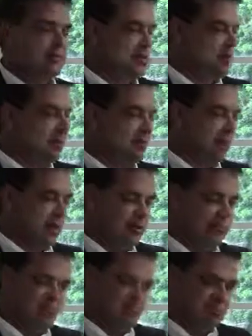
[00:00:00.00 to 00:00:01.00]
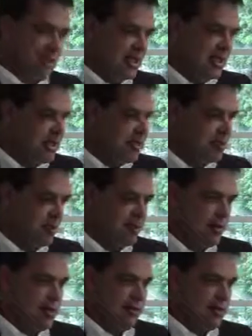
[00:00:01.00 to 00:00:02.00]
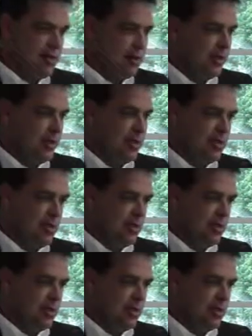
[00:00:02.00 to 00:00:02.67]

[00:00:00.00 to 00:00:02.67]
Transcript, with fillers: You know, I, I, ten years over there that I spent,